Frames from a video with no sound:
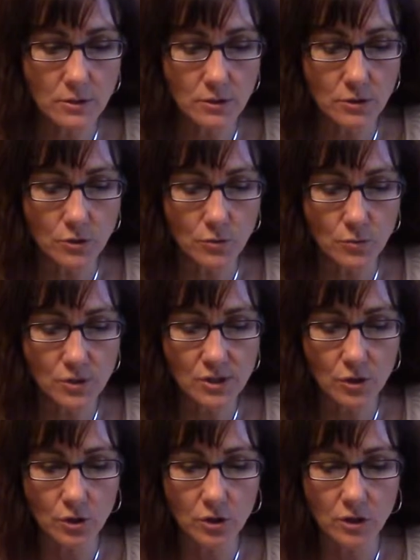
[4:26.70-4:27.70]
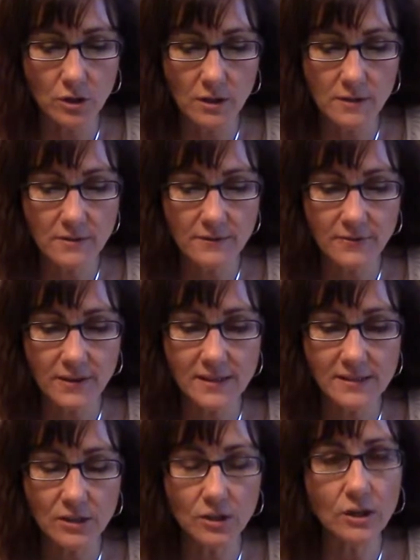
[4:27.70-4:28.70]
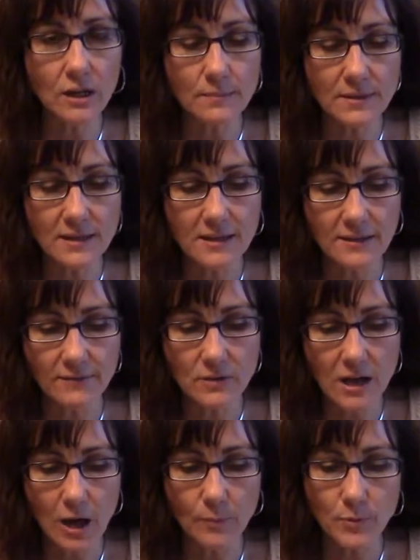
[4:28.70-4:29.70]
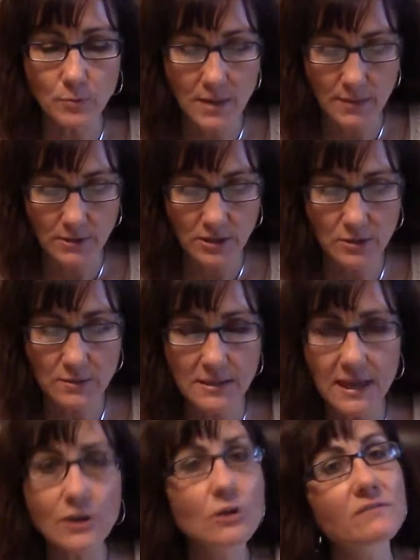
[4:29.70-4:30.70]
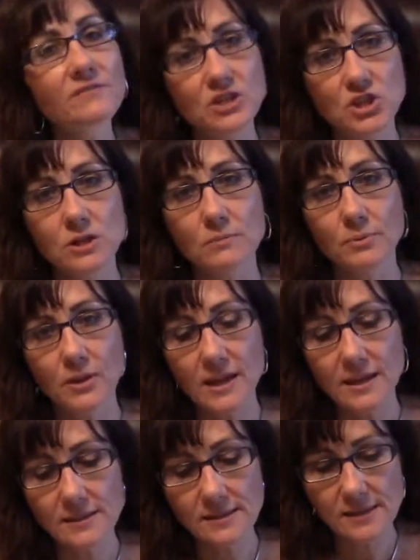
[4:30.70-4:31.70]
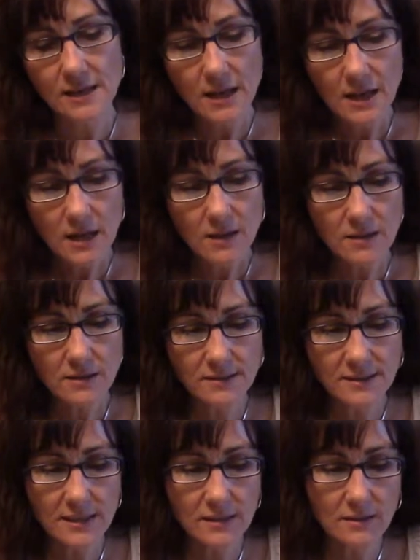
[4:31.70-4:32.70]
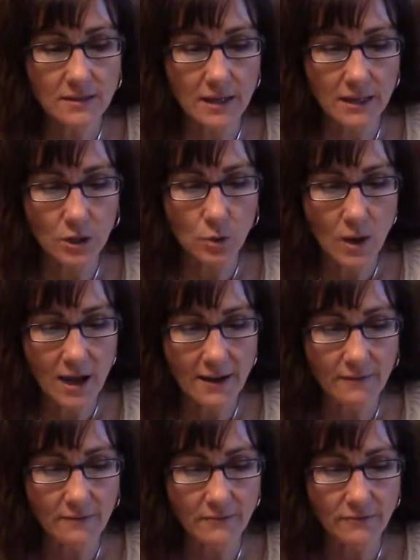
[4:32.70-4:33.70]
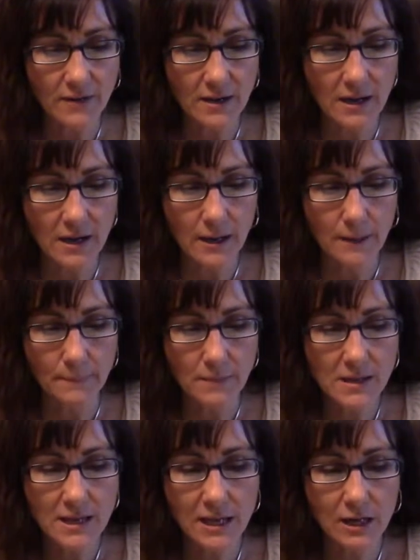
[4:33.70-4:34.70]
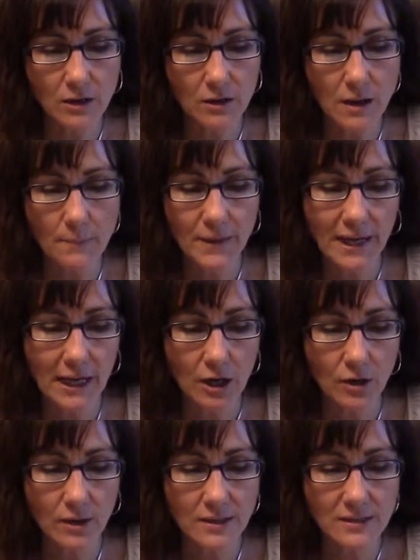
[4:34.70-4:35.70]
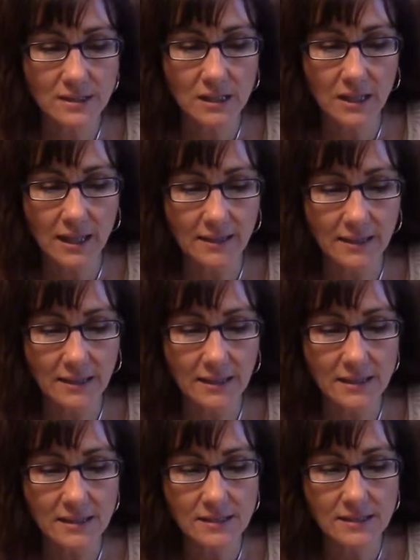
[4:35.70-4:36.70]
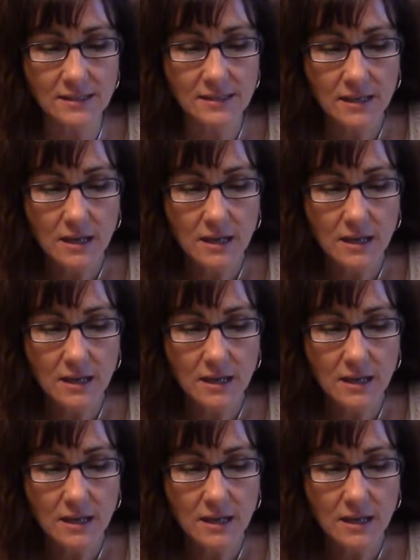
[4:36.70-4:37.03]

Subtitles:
you circle the things that are going to be help you maybe get your vision in place. See, like you have here appearance, cleanliness,